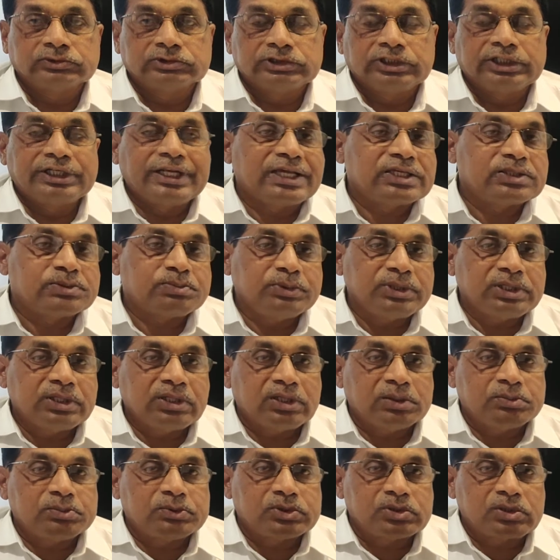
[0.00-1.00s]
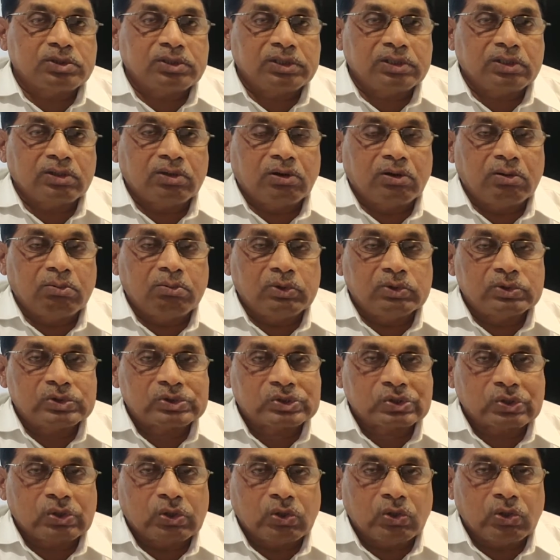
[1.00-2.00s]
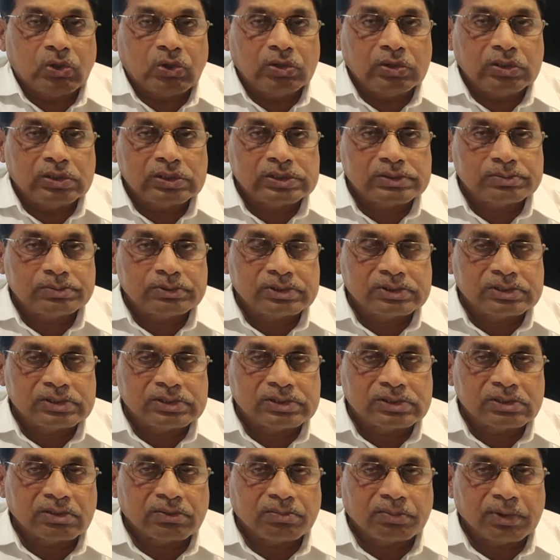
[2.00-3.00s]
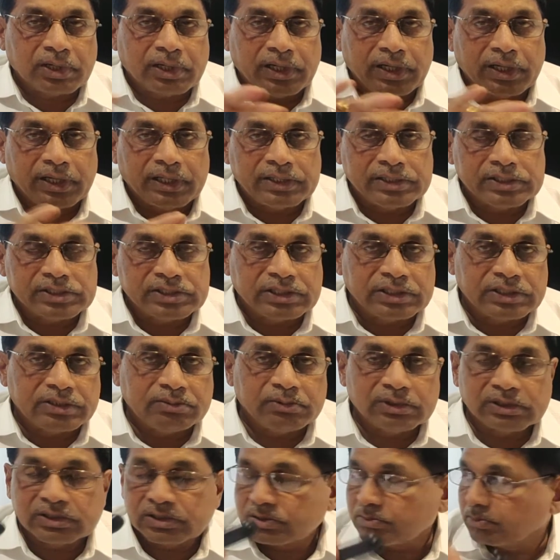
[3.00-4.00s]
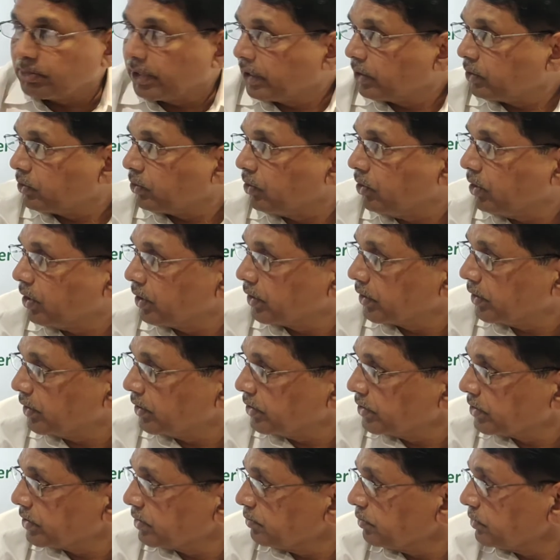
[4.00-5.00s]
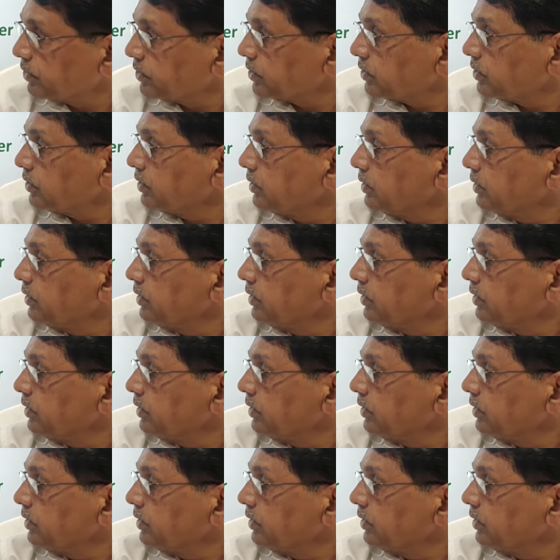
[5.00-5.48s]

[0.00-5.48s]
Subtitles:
It has been observed in almost all the species of plants, animals, microorganisms.